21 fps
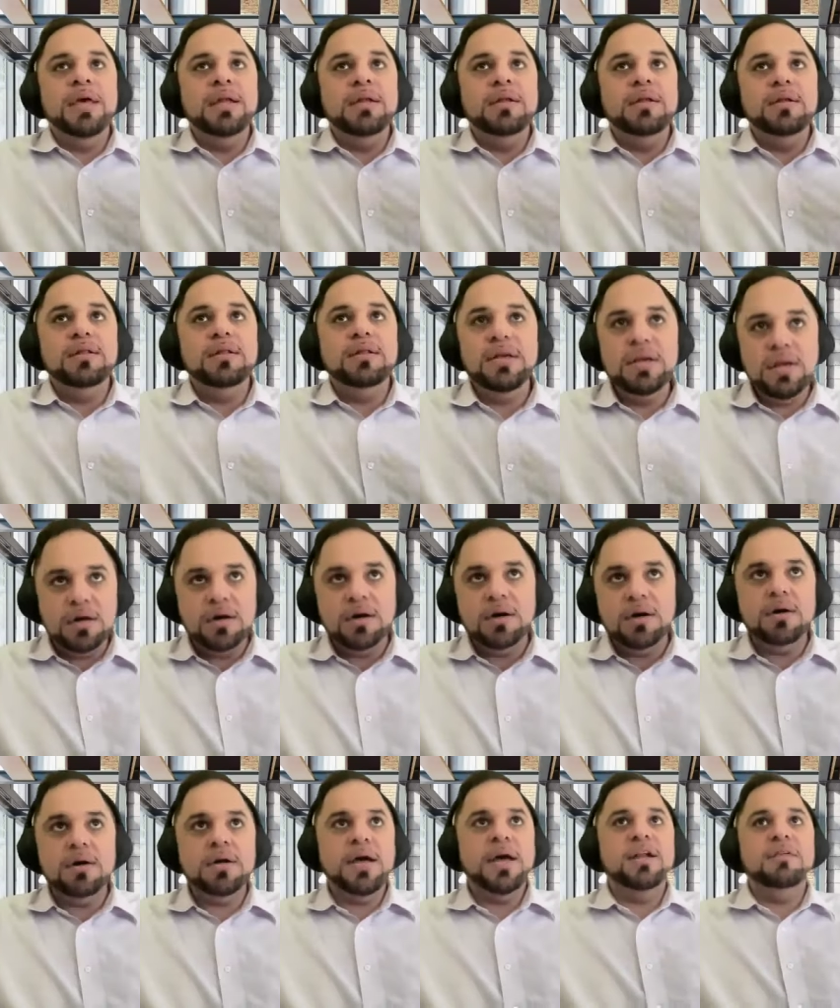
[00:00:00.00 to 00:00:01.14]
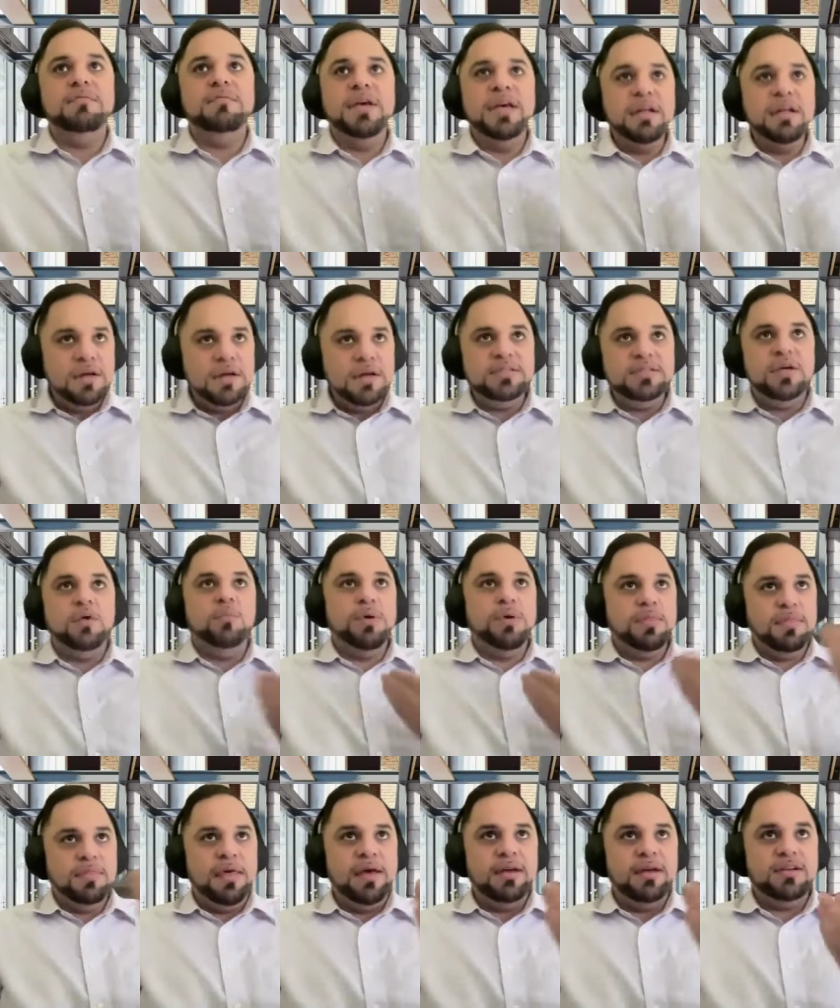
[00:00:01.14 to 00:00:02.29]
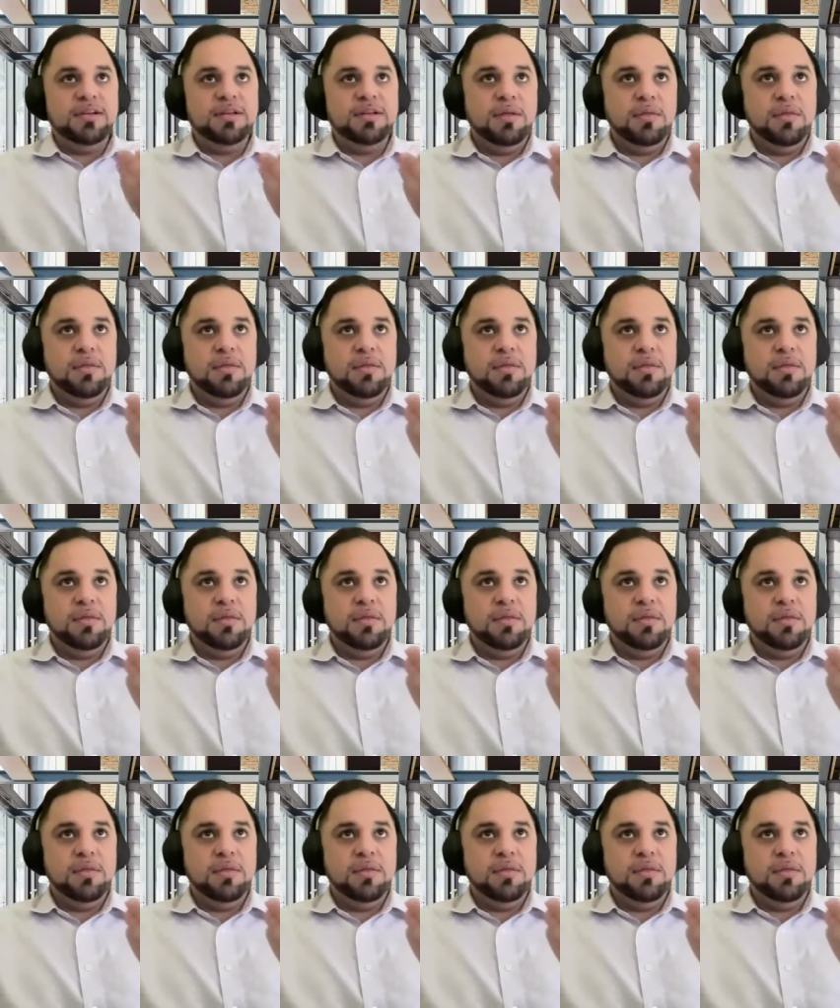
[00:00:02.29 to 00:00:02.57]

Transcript: in clear kind of English that things